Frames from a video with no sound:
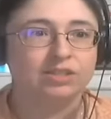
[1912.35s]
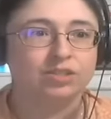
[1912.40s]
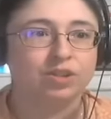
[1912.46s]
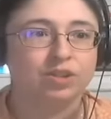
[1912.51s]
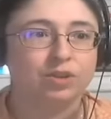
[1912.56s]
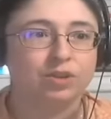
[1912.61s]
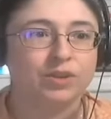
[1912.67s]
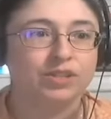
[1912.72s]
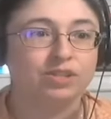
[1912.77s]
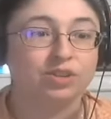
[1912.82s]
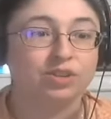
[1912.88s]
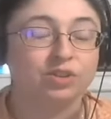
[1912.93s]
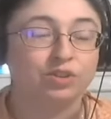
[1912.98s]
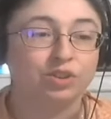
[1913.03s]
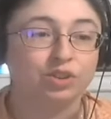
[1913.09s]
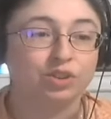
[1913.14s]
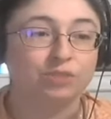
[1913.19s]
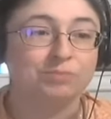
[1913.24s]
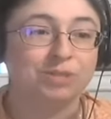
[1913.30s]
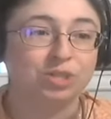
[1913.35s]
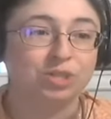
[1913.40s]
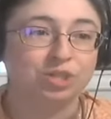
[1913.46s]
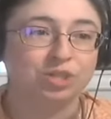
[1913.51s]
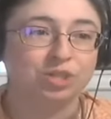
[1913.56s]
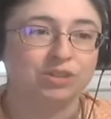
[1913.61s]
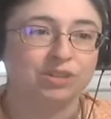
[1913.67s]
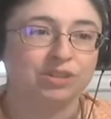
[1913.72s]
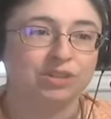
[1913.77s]
So it's all good
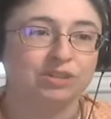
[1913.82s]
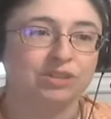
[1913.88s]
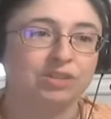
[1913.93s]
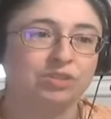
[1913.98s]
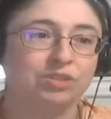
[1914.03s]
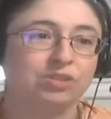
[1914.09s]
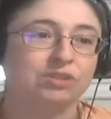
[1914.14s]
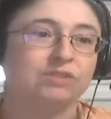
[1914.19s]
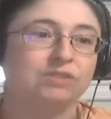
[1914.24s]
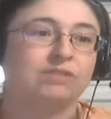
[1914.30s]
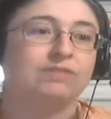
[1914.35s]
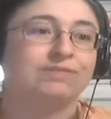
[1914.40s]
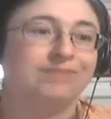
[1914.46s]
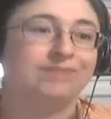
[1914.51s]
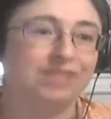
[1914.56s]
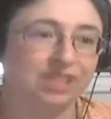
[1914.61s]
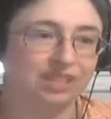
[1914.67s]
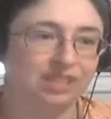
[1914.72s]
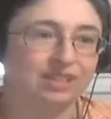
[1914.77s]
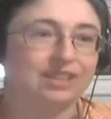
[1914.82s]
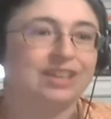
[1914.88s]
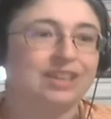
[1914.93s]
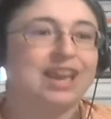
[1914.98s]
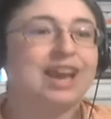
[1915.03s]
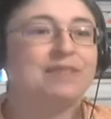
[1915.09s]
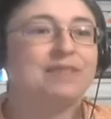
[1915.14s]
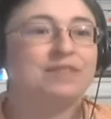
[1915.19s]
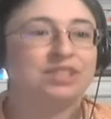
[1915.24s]
material that just,
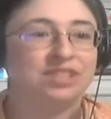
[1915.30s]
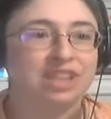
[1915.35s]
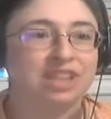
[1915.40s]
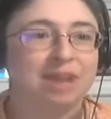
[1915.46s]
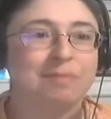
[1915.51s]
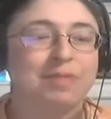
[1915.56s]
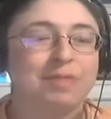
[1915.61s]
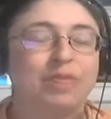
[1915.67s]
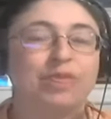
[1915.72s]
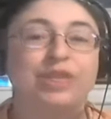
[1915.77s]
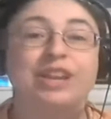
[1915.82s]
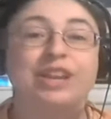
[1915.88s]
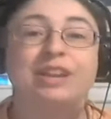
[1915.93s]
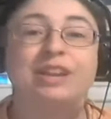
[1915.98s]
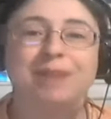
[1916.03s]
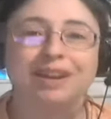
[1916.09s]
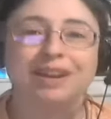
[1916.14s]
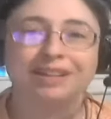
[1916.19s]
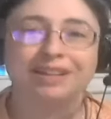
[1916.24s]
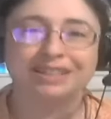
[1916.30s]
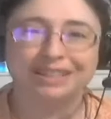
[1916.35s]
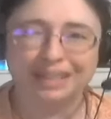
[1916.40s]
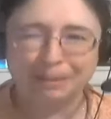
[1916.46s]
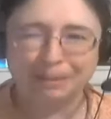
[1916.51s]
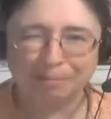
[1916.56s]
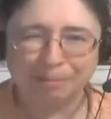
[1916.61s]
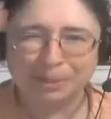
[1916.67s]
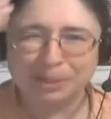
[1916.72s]
you have to stop and think about it and
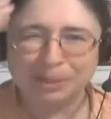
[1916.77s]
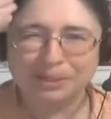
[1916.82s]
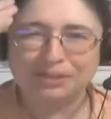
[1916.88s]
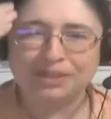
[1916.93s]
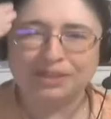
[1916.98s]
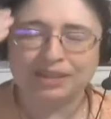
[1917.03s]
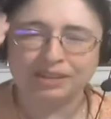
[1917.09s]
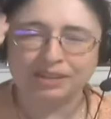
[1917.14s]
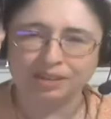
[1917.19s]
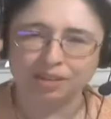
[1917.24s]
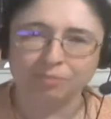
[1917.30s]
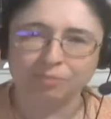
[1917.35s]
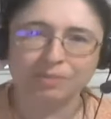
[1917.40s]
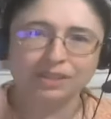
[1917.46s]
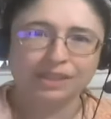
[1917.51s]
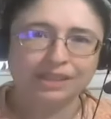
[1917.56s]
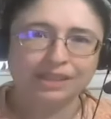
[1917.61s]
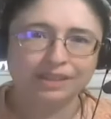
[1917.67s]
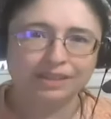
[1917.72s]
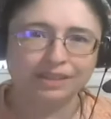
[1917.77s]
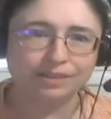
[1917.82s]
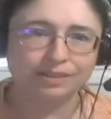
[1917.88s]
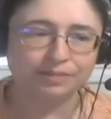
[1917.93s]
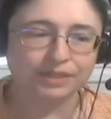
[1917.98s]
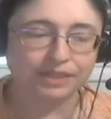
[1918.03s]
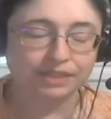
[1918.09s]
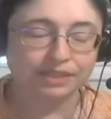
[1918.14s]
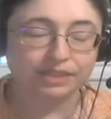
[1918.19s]
let it percolate a little bit like
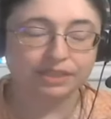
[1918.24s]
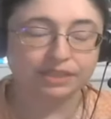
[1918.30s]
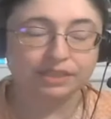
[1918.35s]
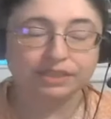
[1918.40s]
coffee.